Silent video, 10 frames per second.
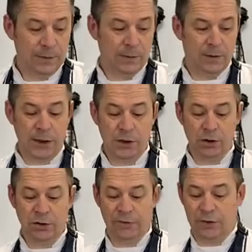Okay, so
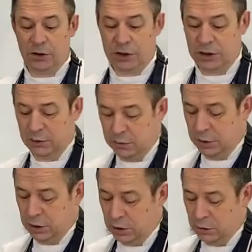the first thing I'm going
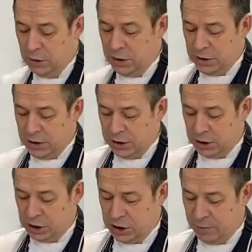to do is
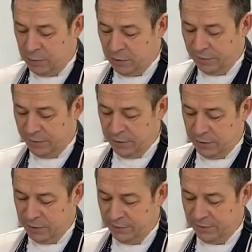snip off
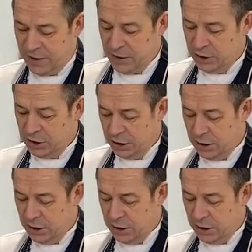the fins.